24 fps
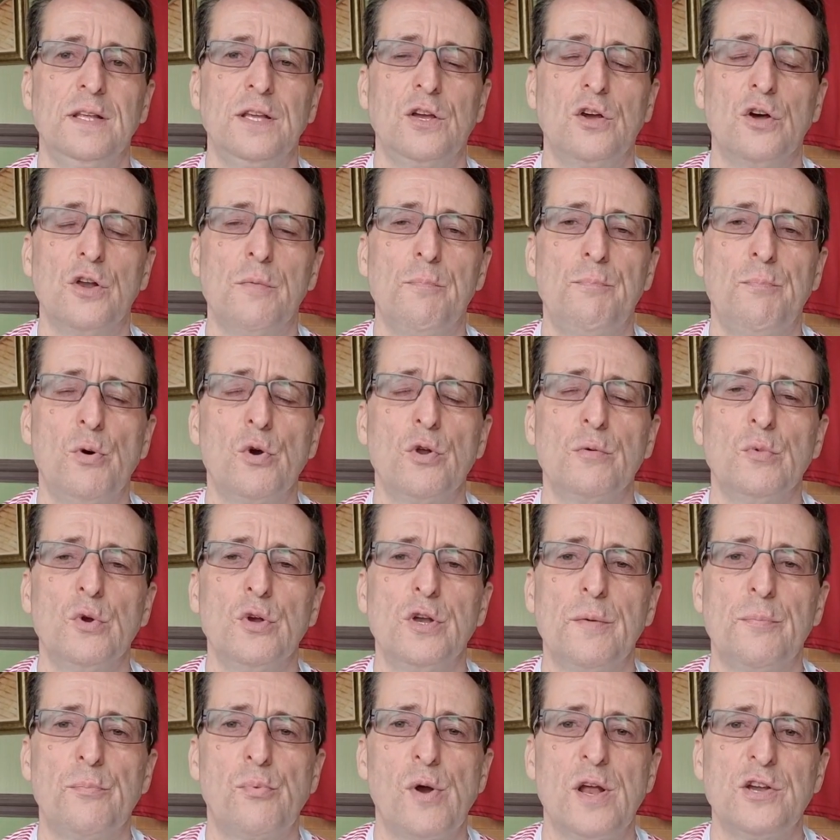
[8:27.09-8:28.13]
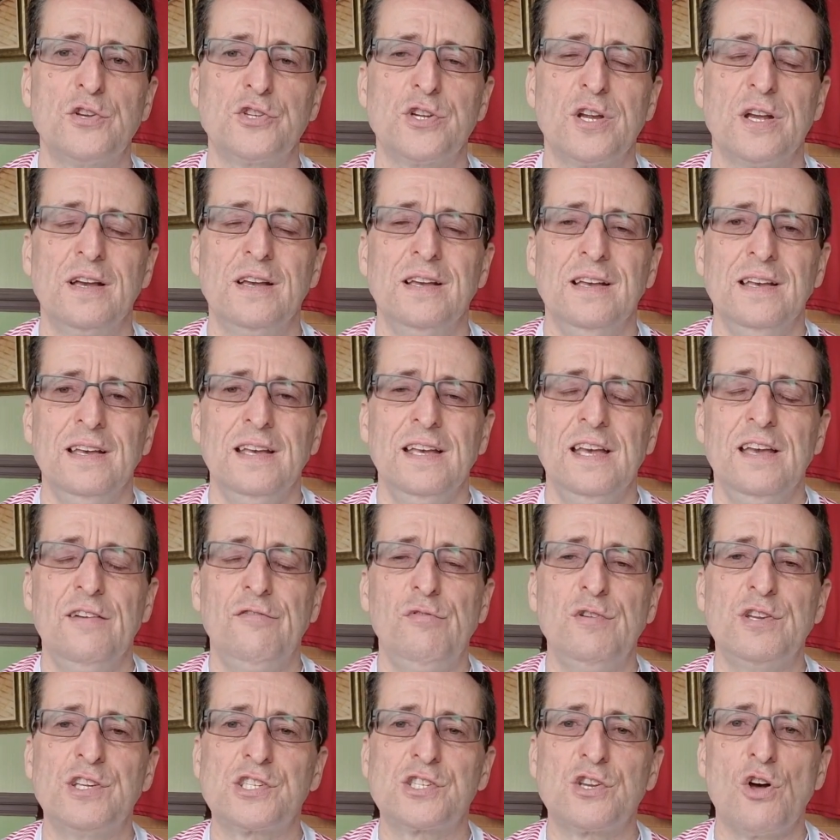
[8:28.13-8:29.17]
got to put them under pressure.
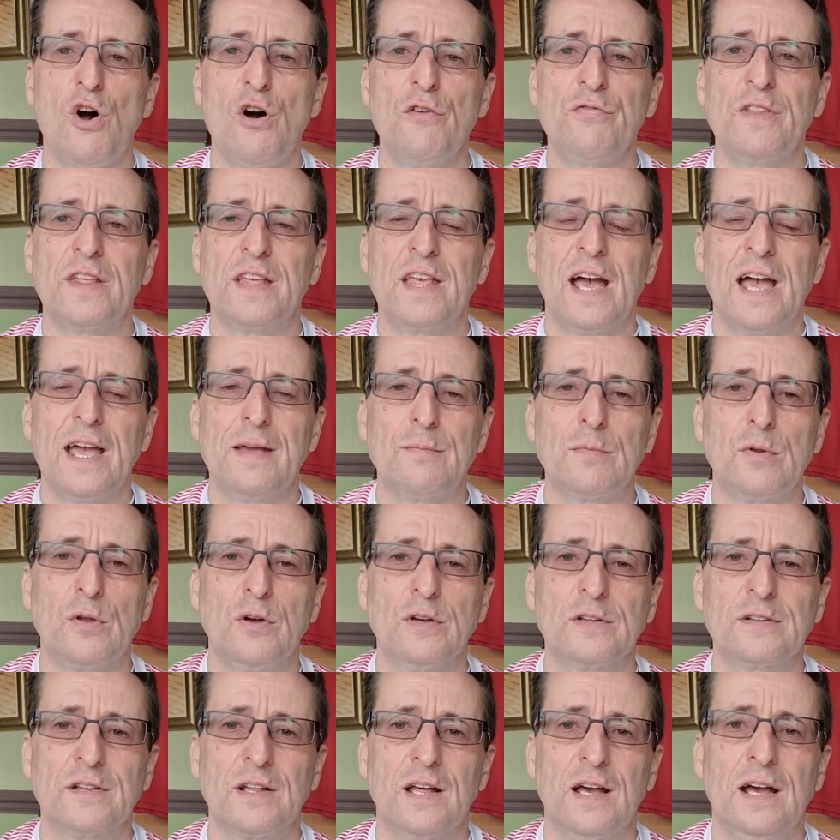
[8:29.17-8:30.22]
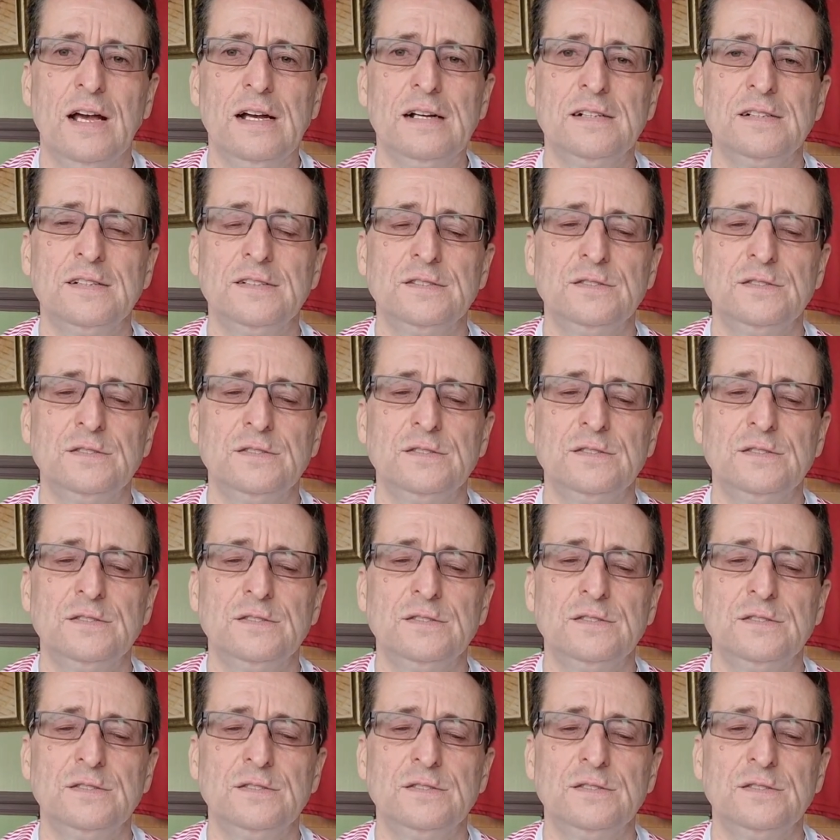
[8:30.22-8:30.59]
If we start the game like that,